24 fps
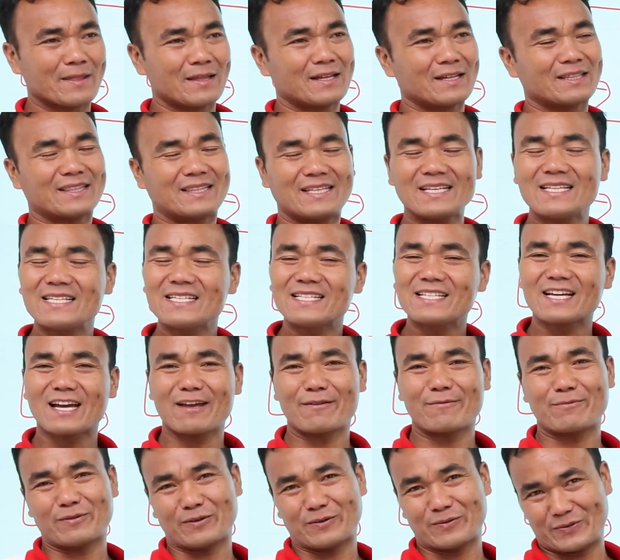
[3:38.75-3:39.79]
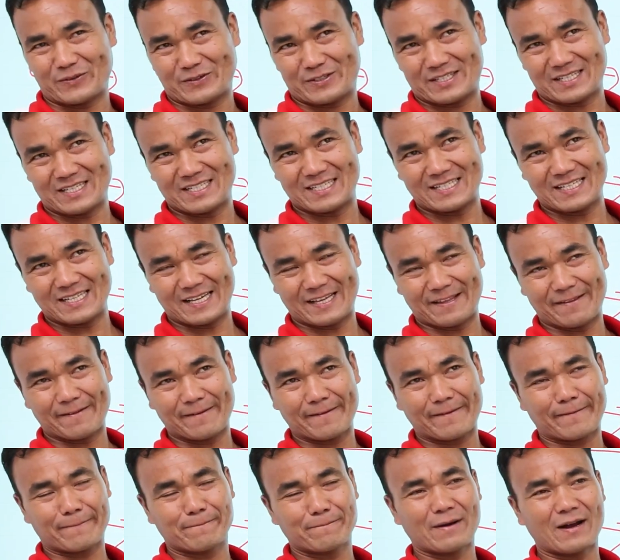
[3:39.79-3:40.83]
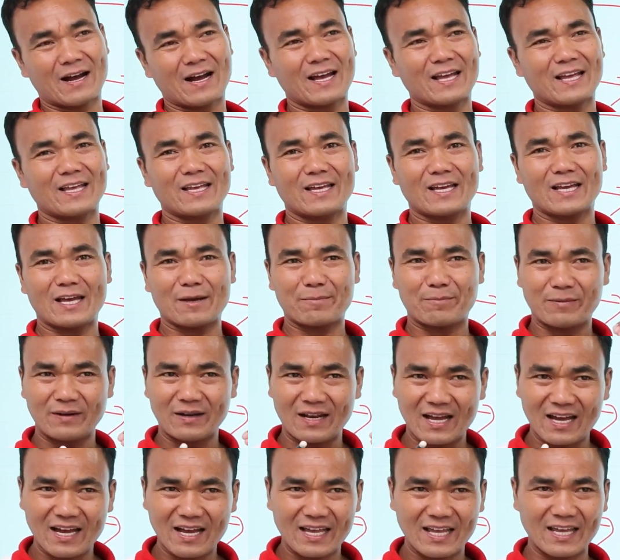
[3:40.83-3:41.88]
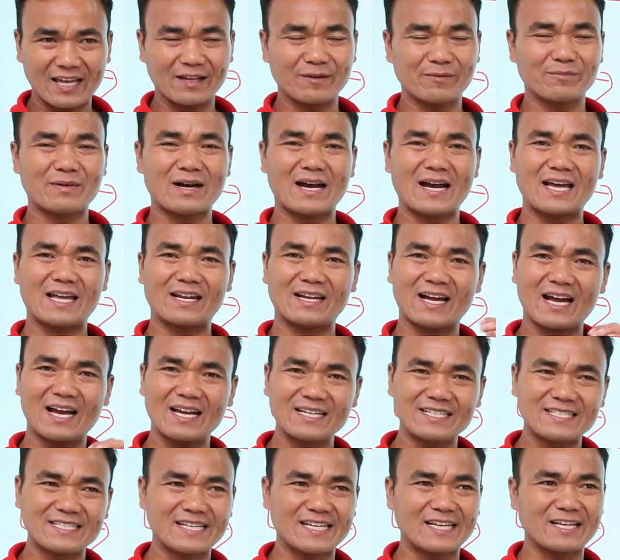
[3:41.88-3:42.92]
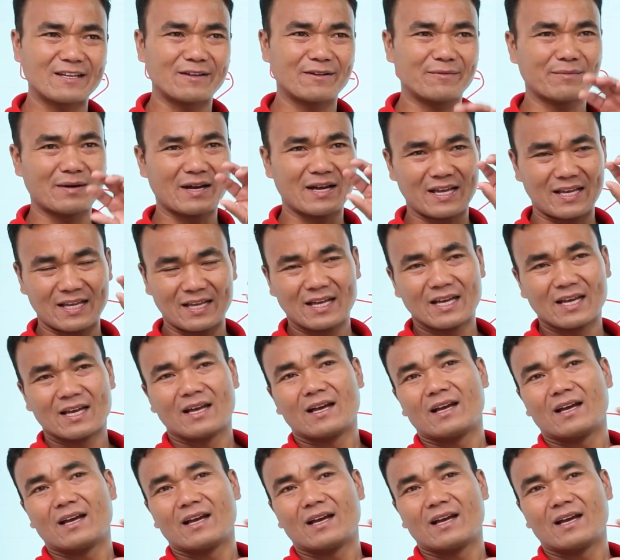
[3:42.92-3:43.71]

this type of a sentence, by applying, by writing, by